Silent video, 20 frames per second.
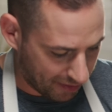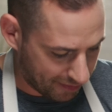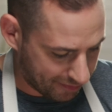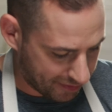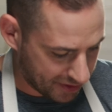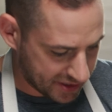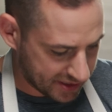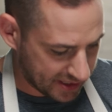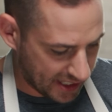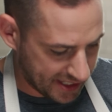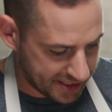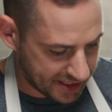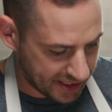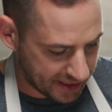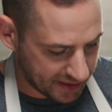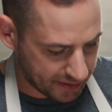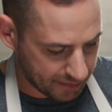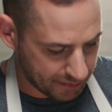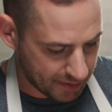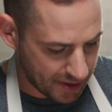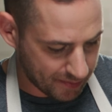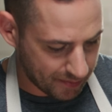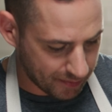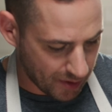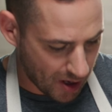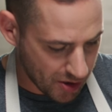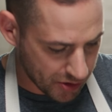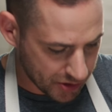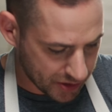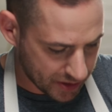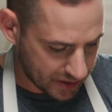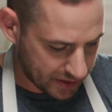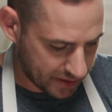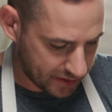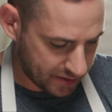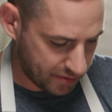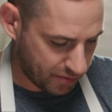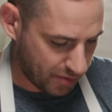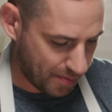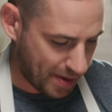for slicing the rib roast,
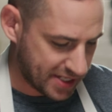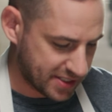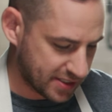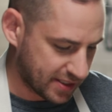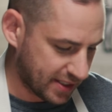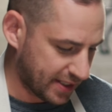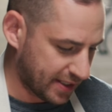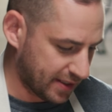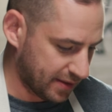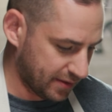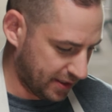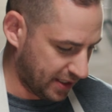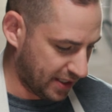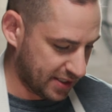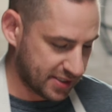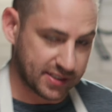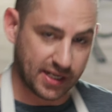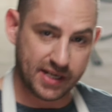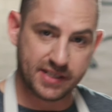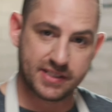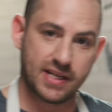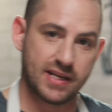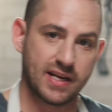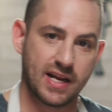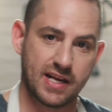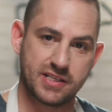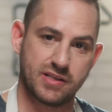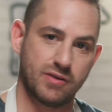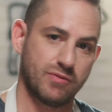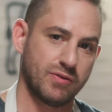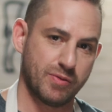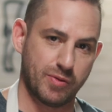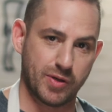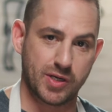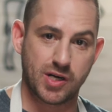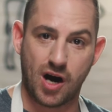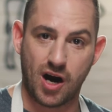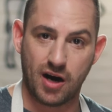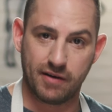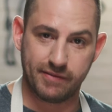we're basically gonna slice it as though we were
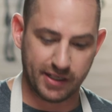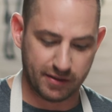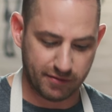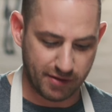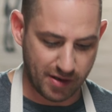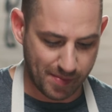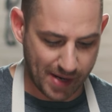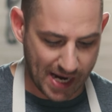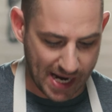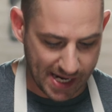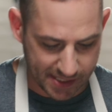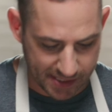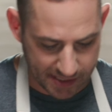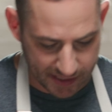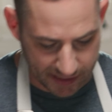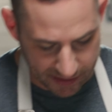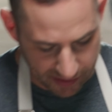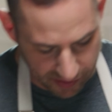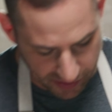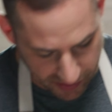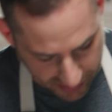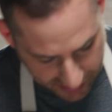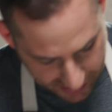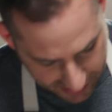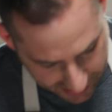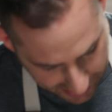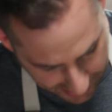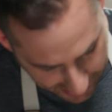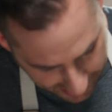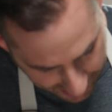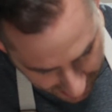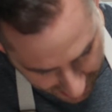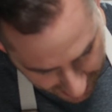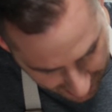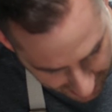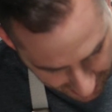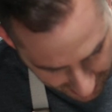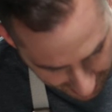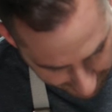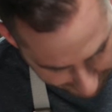carving ribeyes. So you can see,
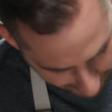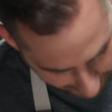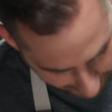if you're